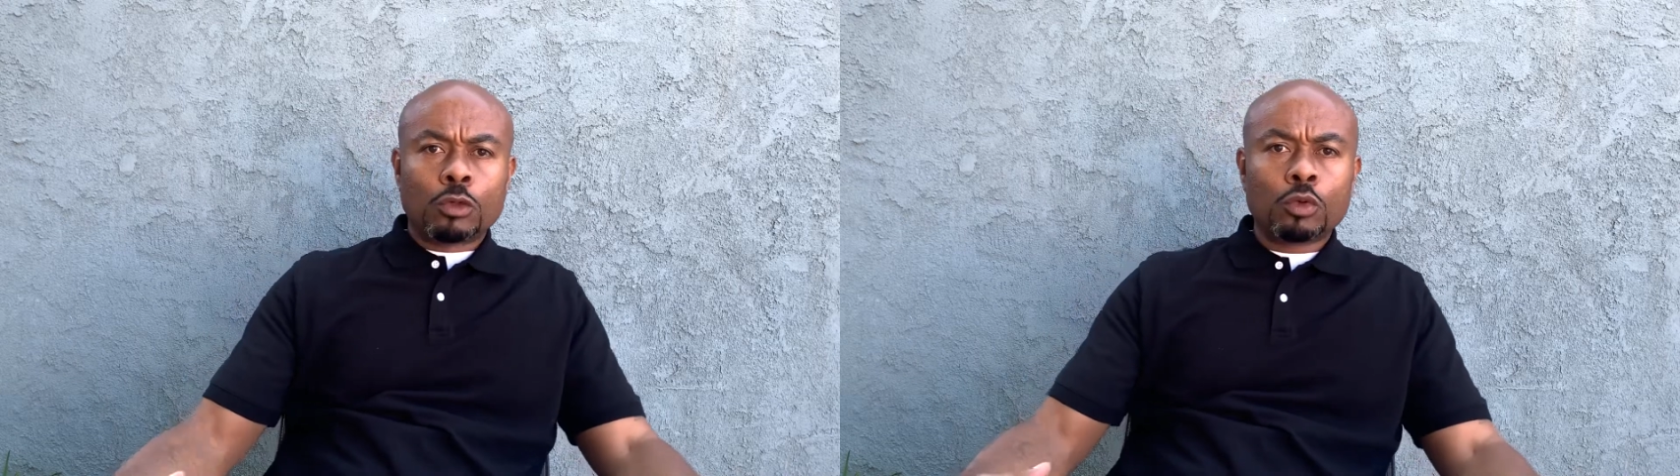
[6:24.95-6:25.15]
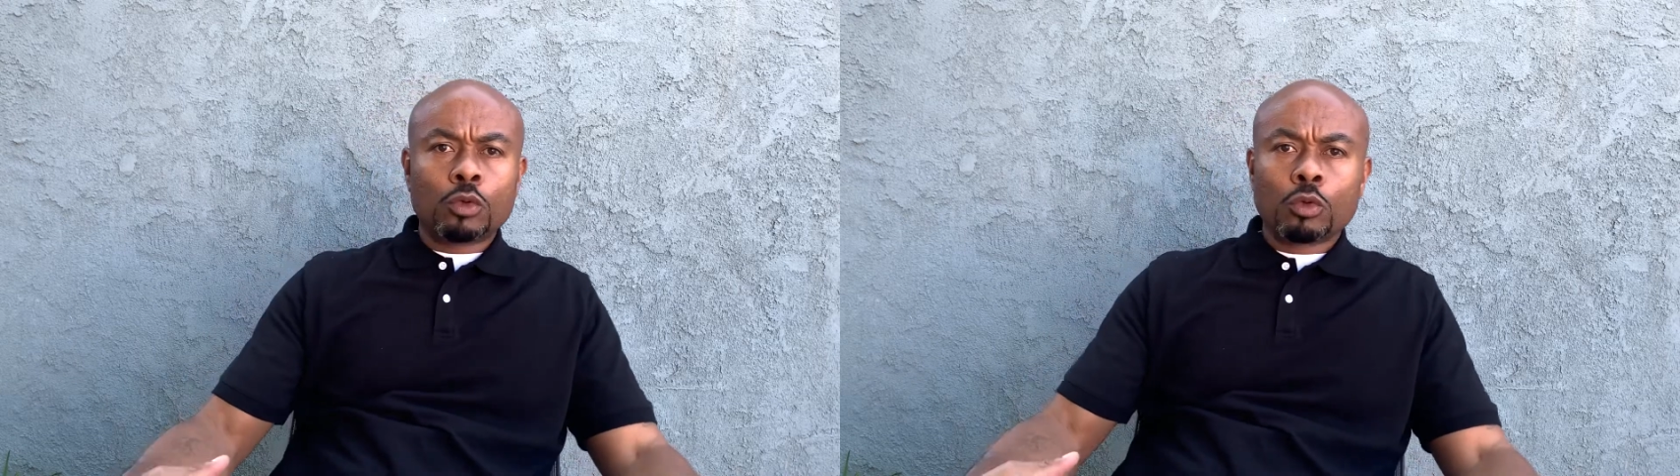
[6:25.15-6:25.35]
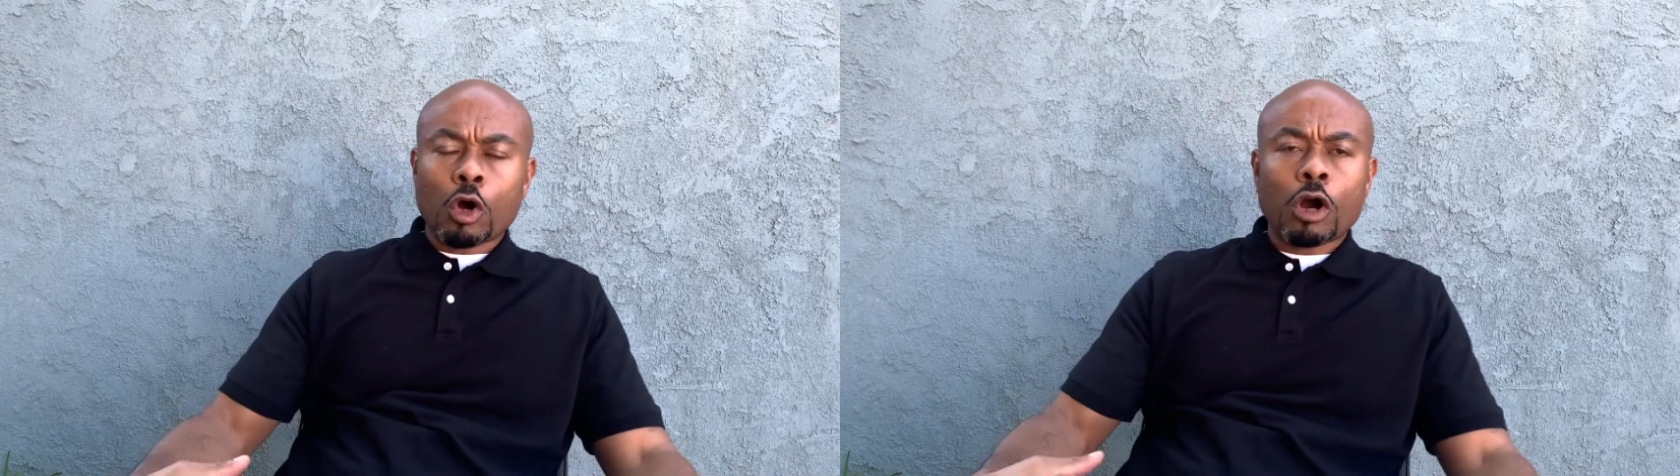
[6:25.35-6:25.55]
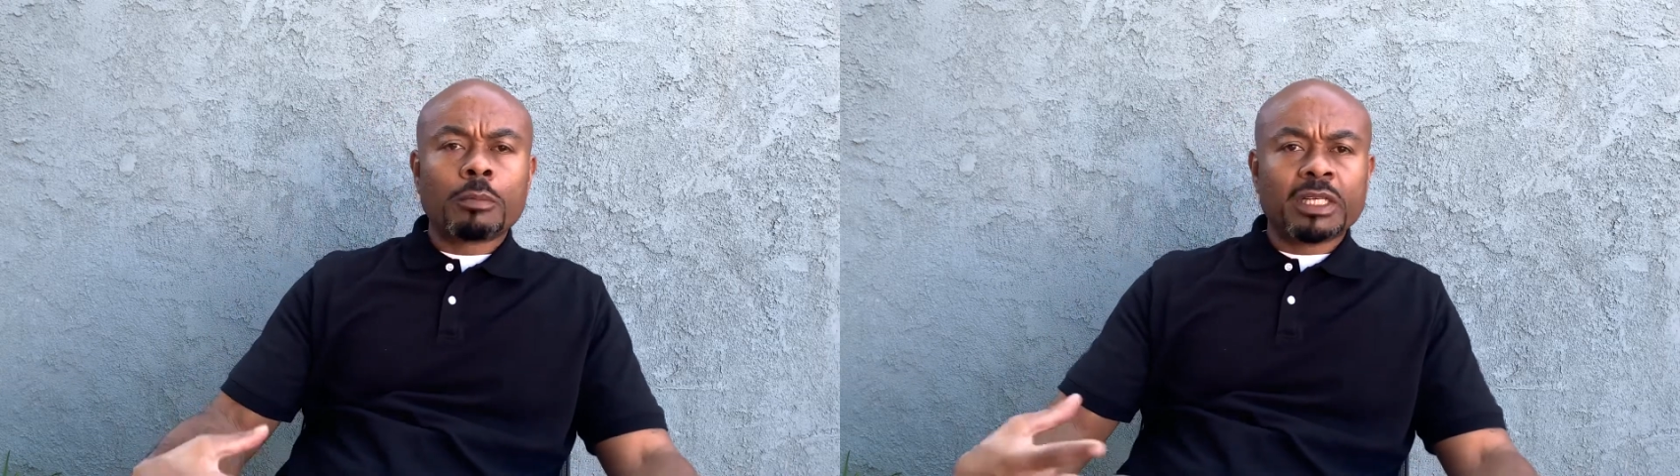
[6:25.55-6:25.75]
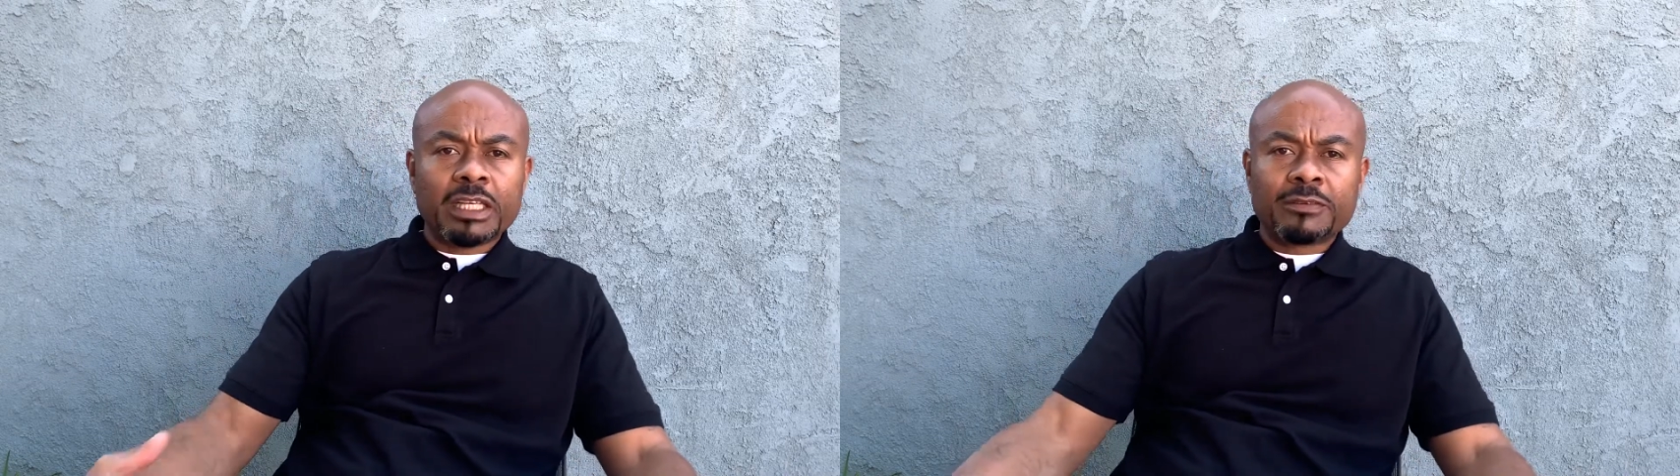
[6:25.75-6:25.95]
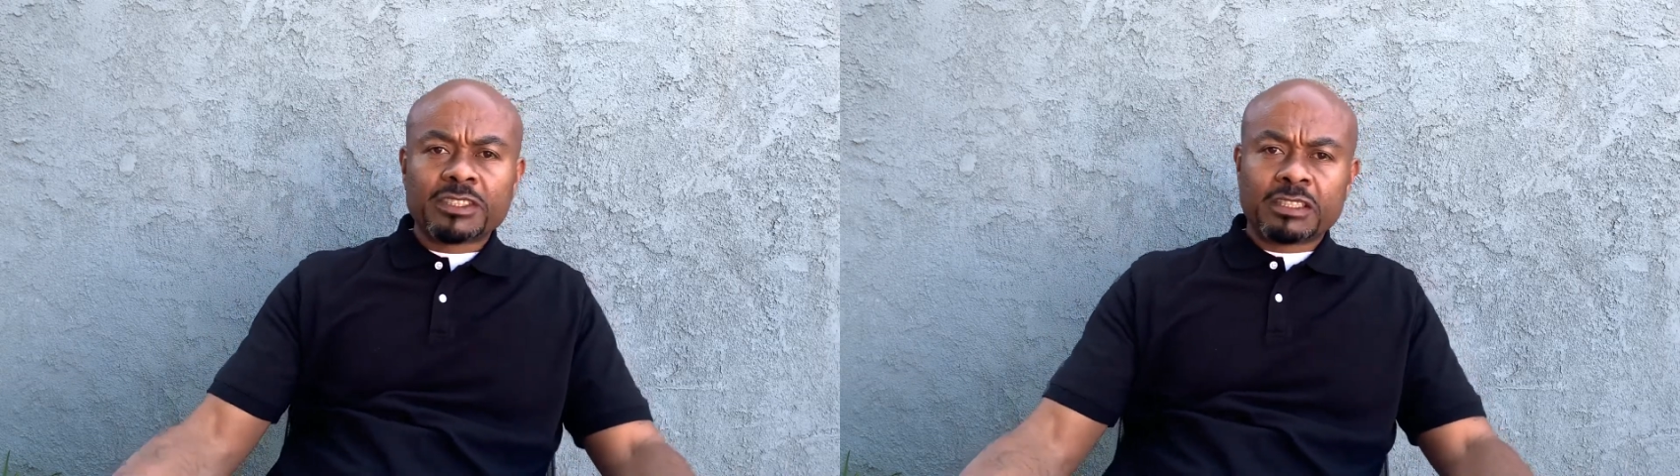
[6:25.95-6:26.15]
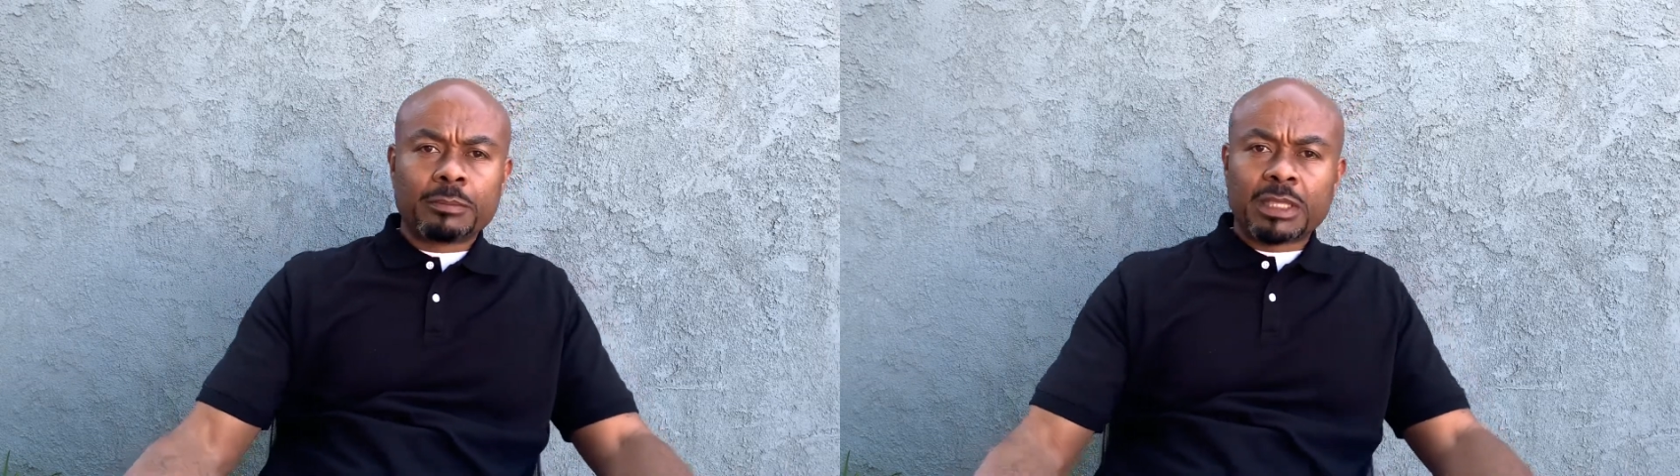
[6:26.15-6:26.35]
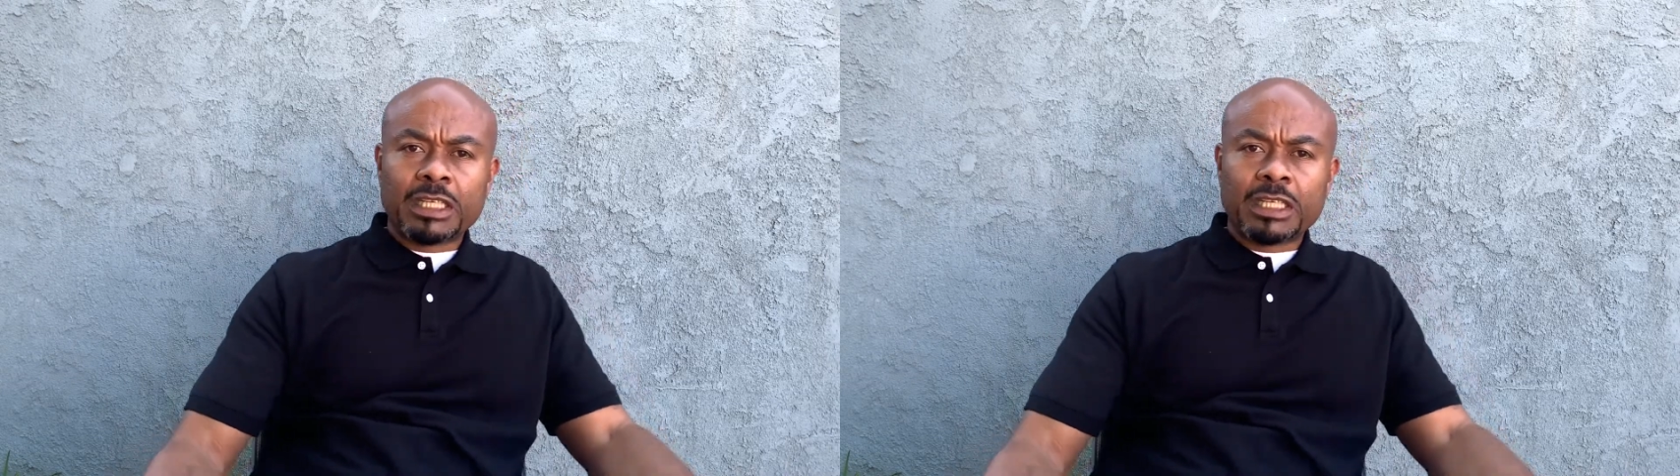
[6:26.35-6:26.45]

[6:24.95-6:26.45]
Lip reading: who are believers and